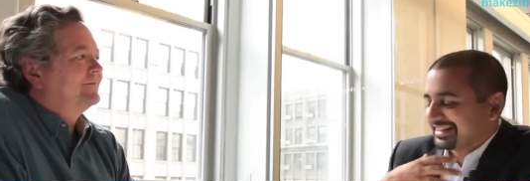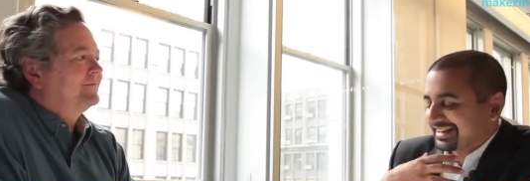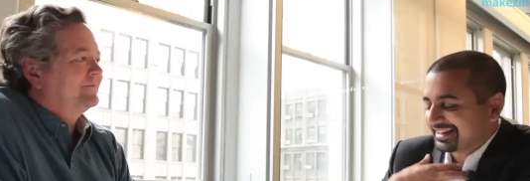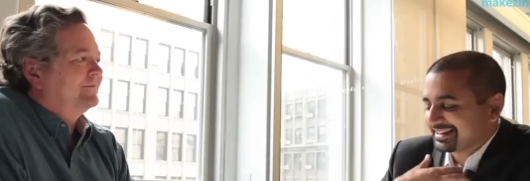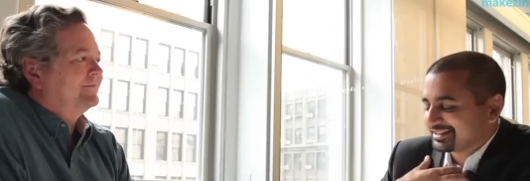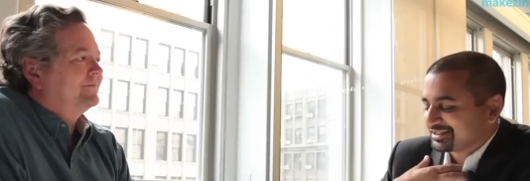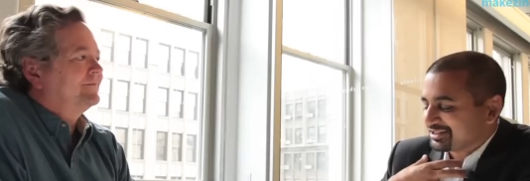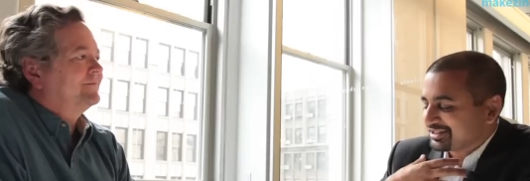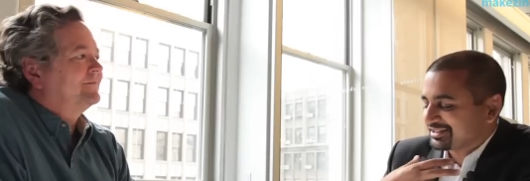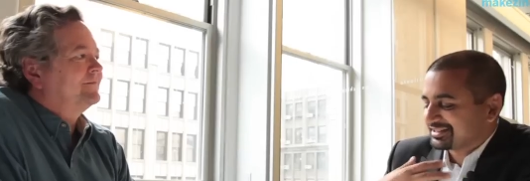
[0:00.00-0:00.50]

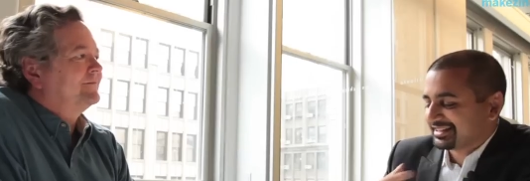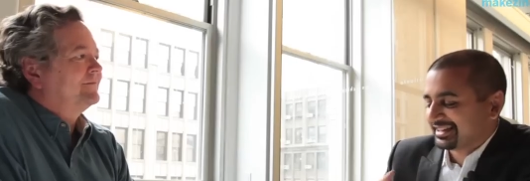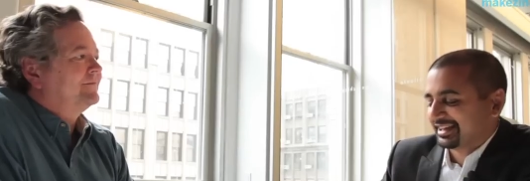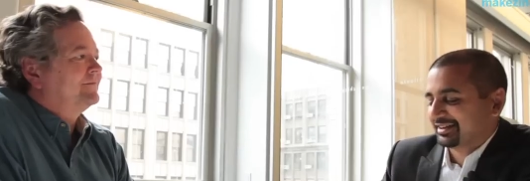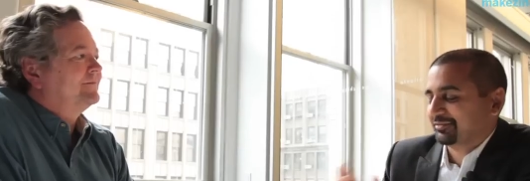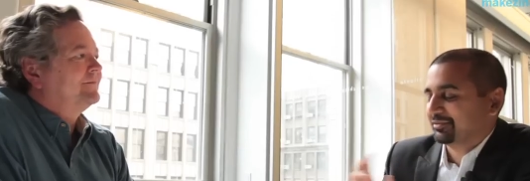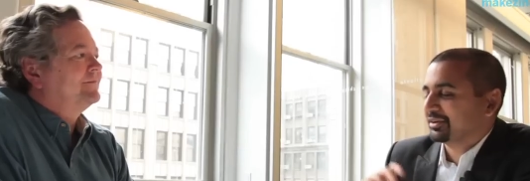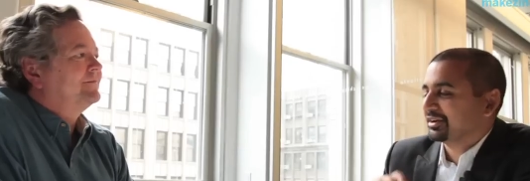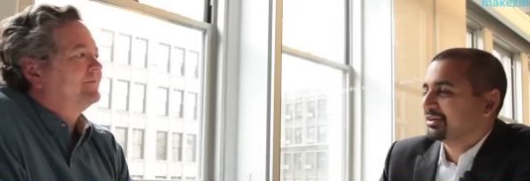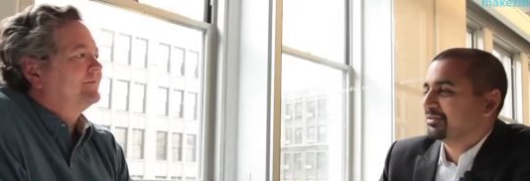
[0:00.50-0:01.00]
Speaker 1: That is just
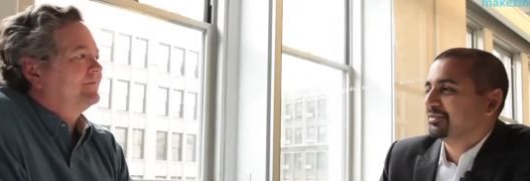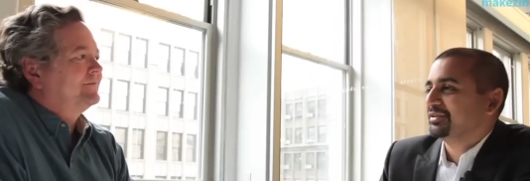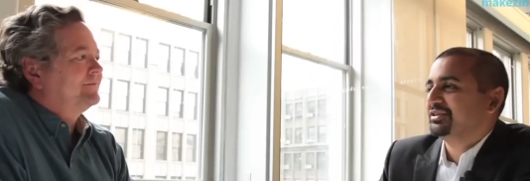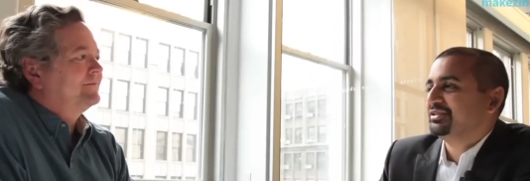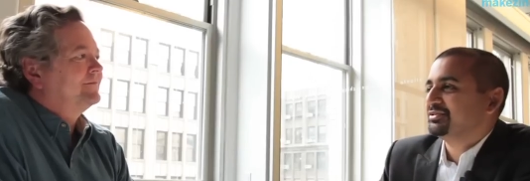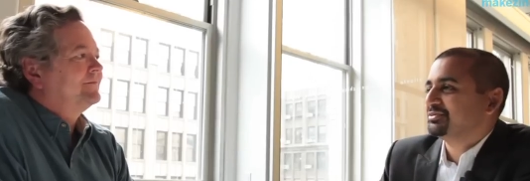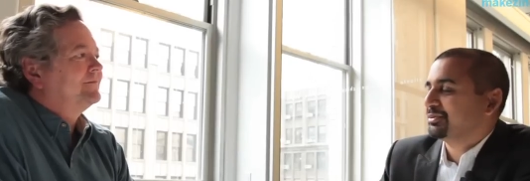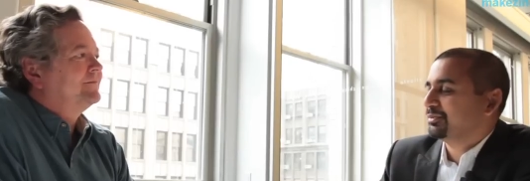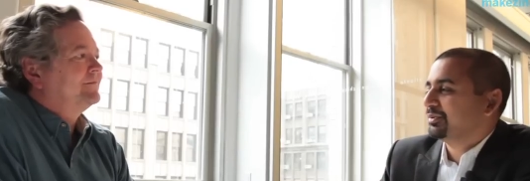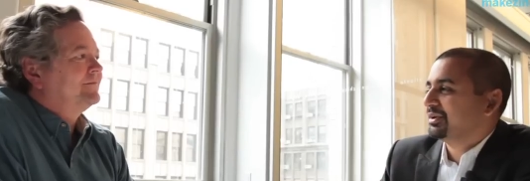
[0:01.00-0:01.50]
that we're going to
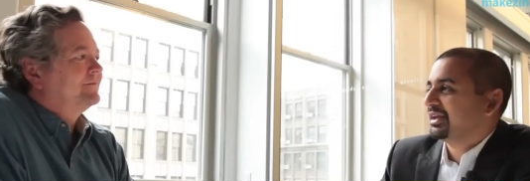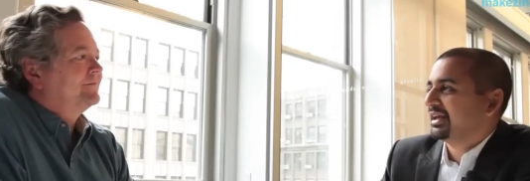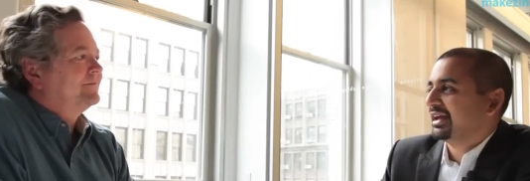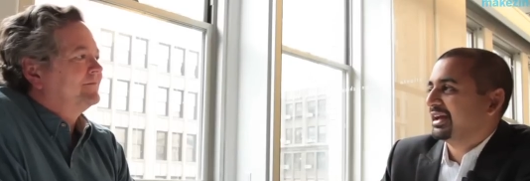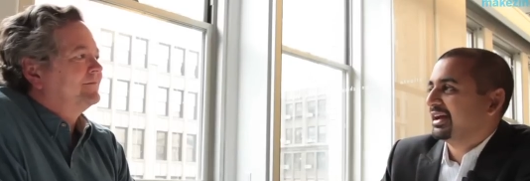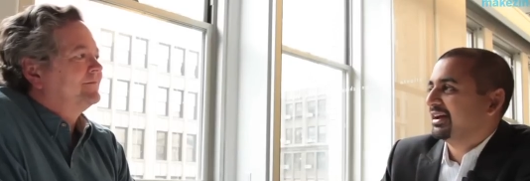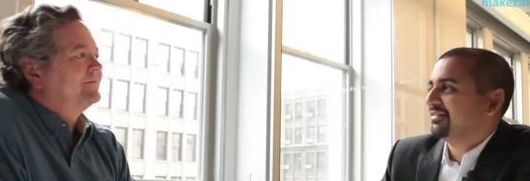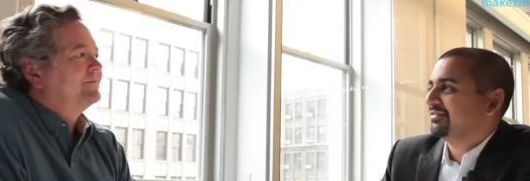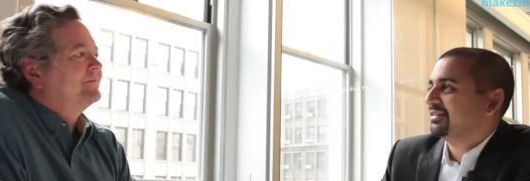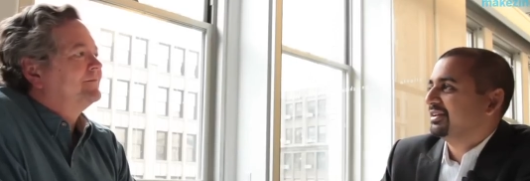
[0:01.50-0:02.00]
reuse what we
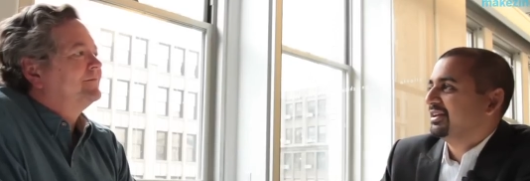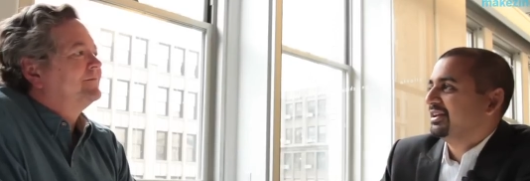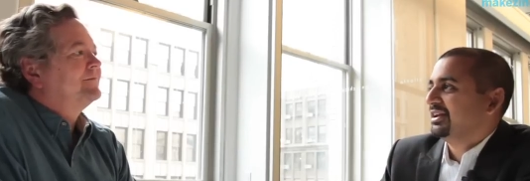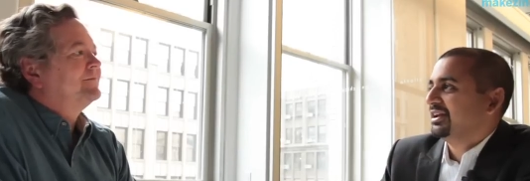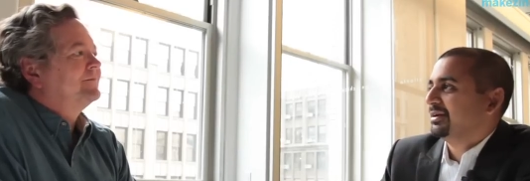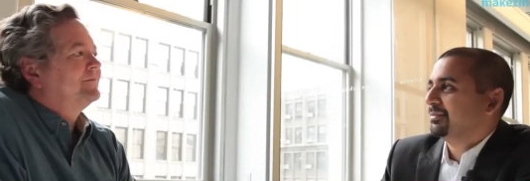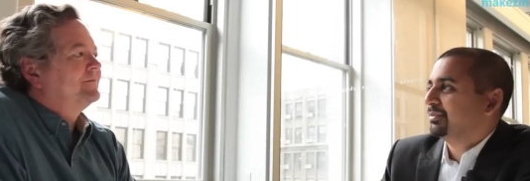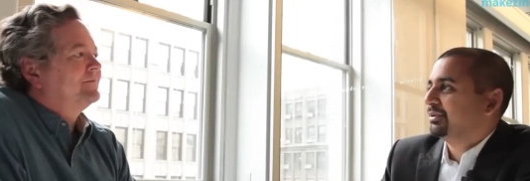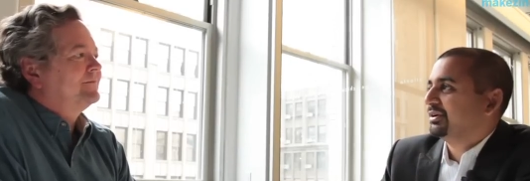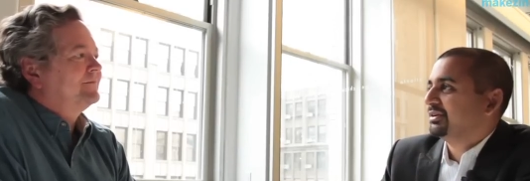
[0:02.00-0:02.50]
have
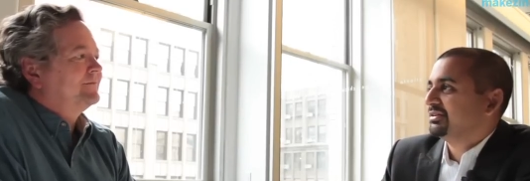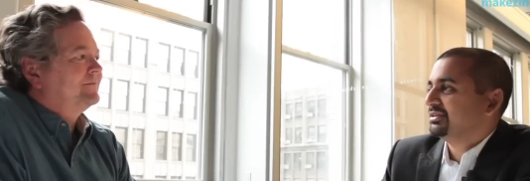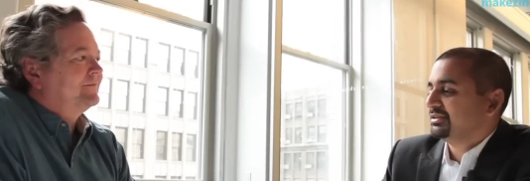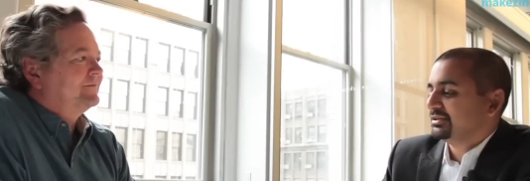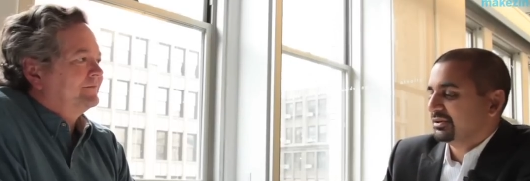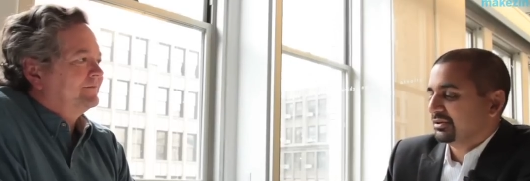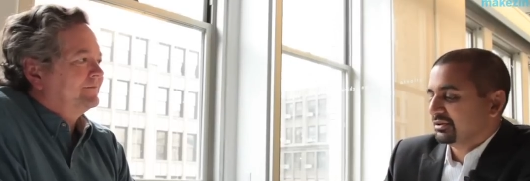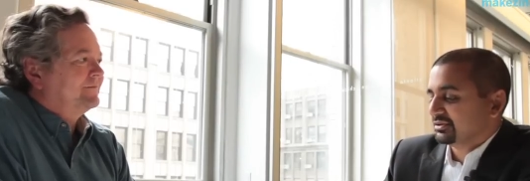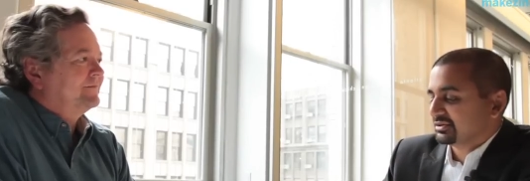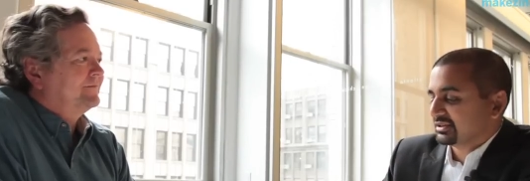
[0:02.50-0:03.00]
and put it to
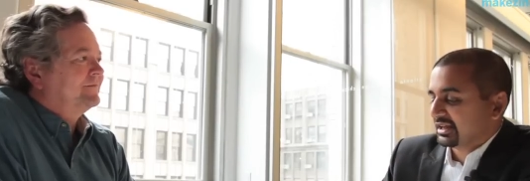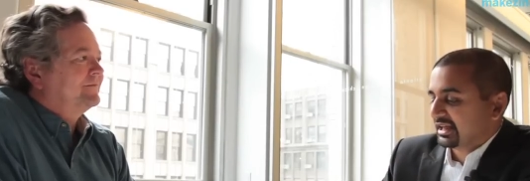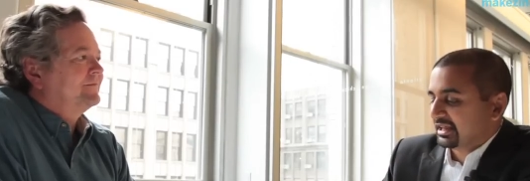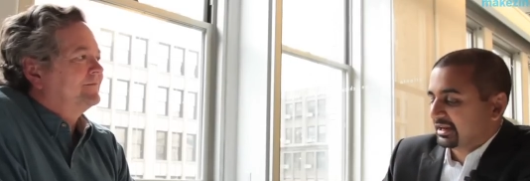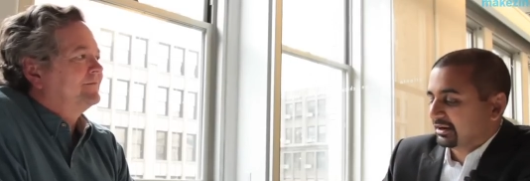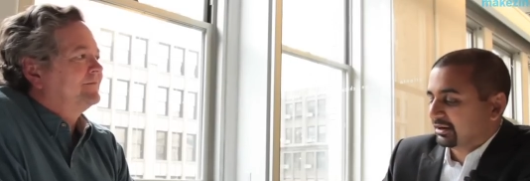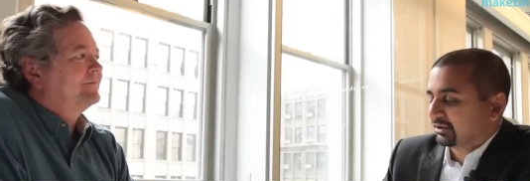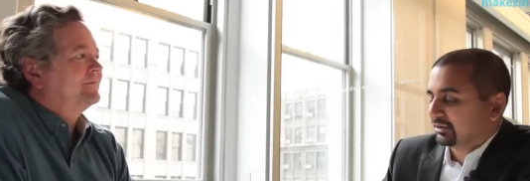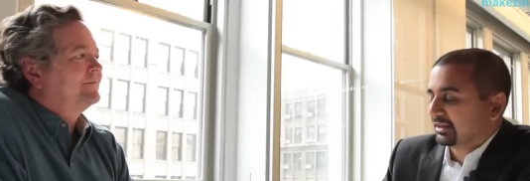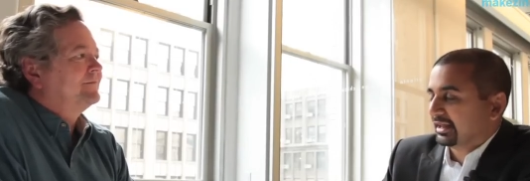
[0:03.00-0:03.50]
use, and it'll